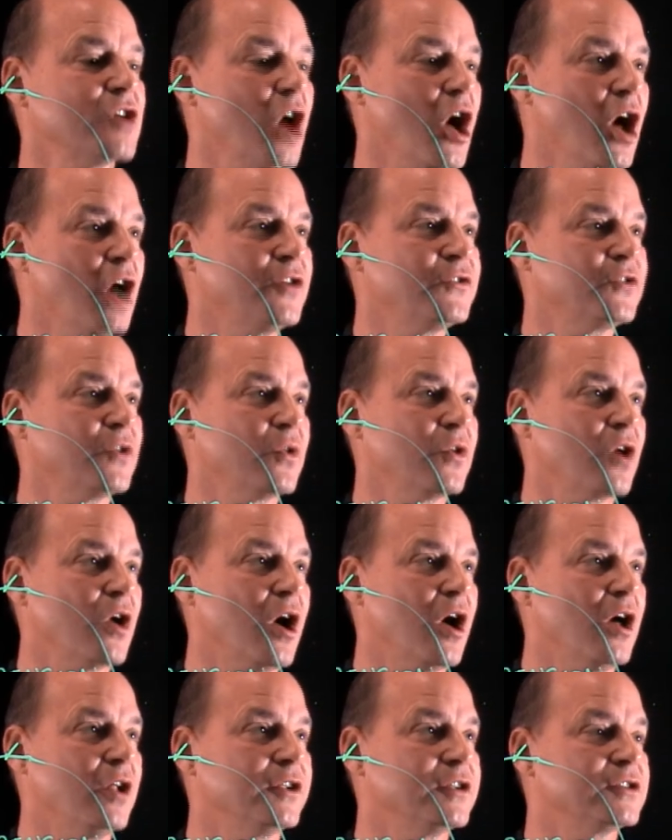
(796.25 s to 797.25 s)
also
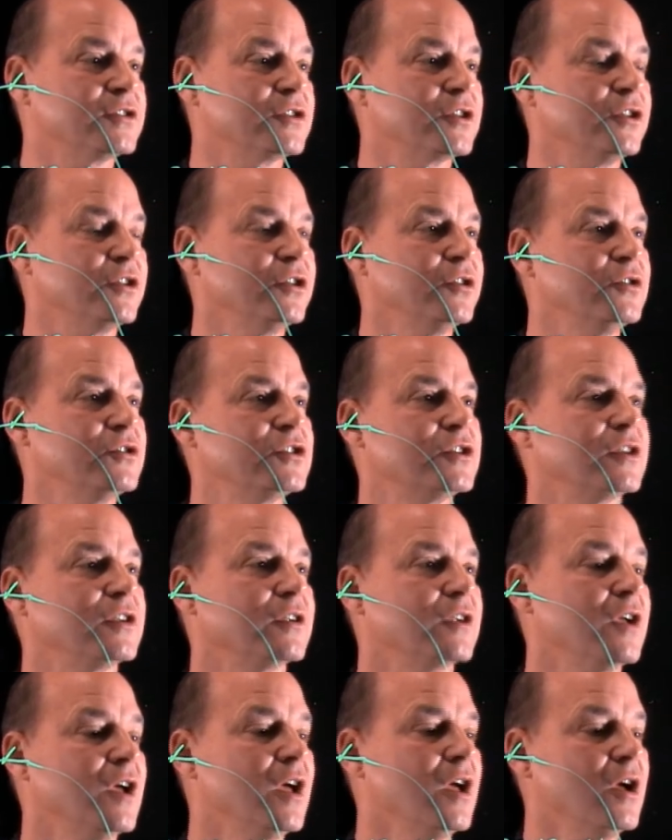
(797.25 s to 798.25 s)
called a solution,
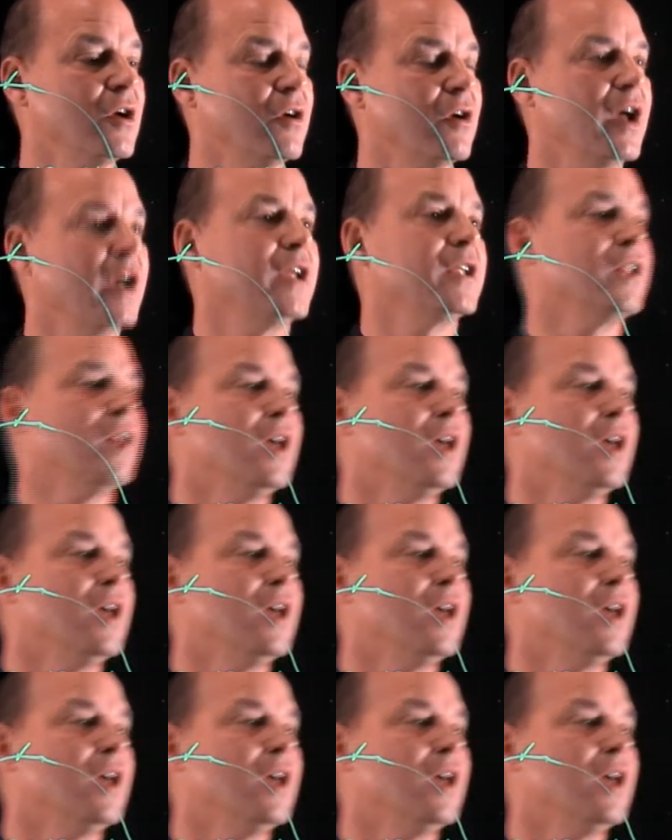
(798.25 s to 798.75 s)
right?